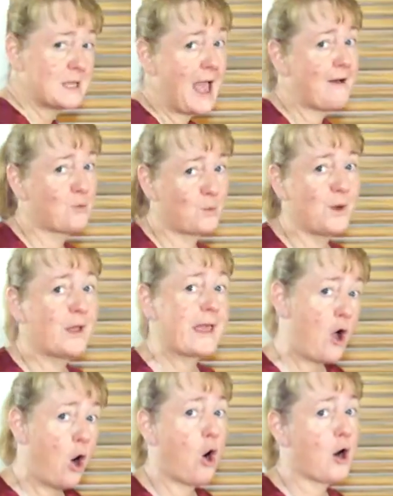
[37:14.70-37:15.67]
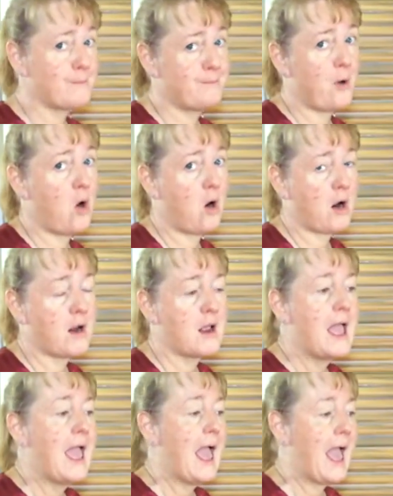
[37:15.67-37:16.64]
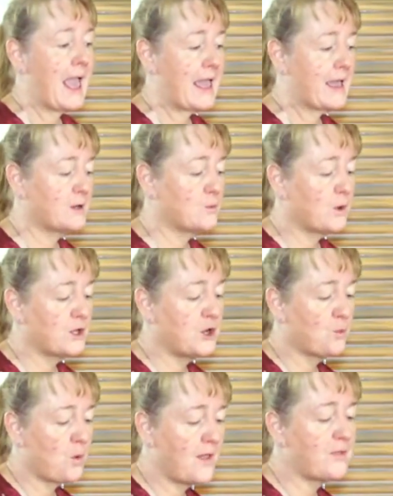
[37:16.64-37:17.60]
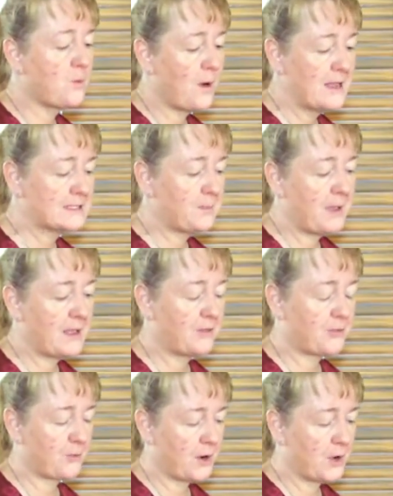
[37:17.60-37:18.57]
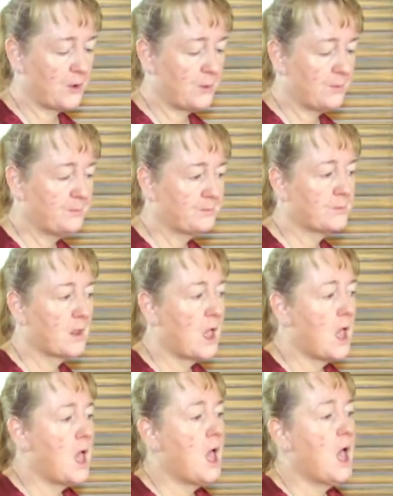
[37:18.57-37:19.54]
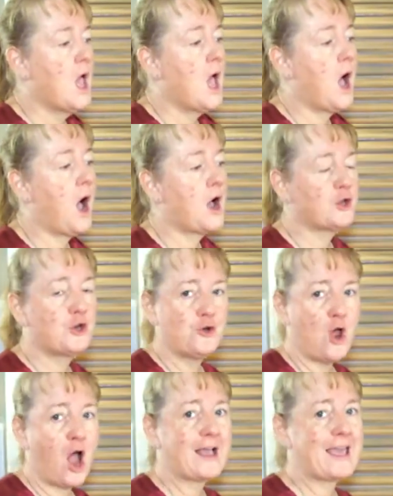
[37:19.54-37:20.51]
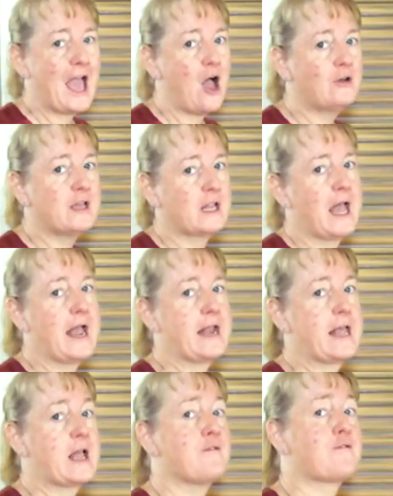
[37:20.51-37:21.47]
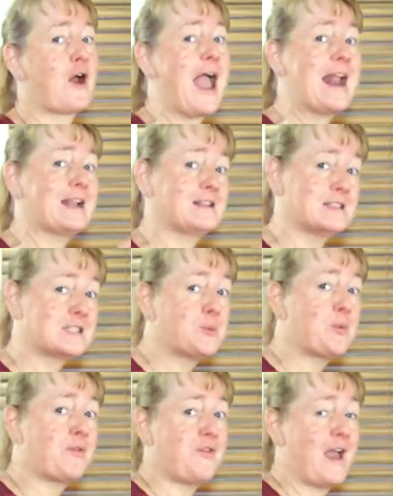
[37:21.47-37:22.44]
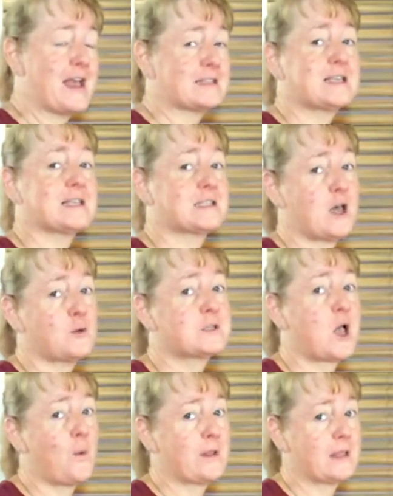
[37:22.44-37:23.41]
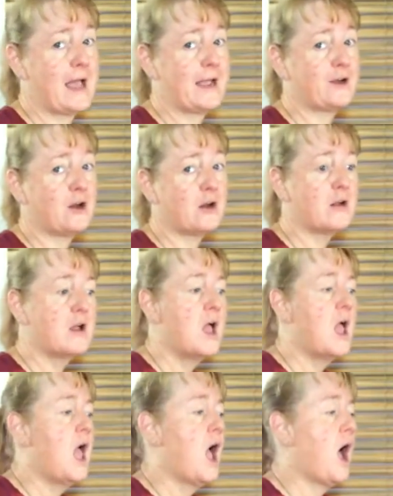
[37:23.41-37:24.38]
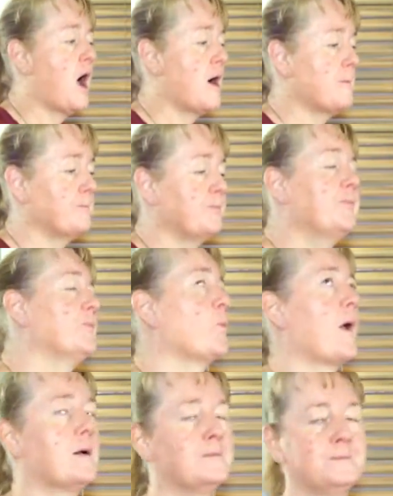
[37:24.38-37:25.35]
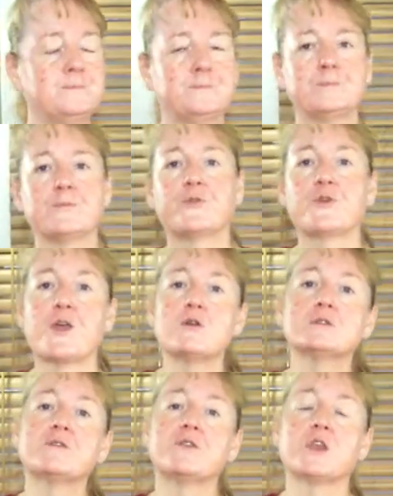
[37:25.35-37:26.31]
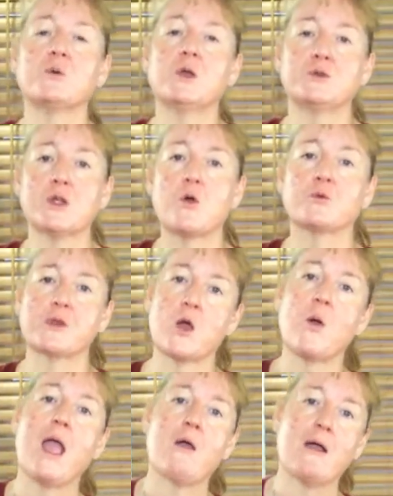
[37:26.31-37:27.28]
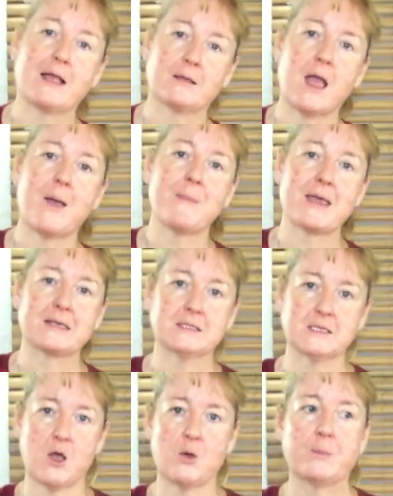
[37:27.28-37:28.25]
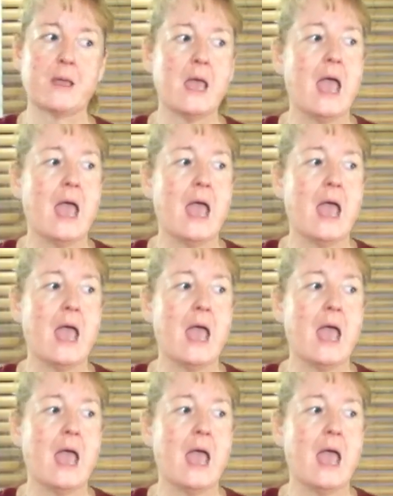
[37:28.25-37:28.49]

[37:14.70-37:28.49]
to have a really hard bar and when you run the recipe through uh, you're not calculating for adding the super fats because those go in later um, well for those of you who don't know how I, I make soap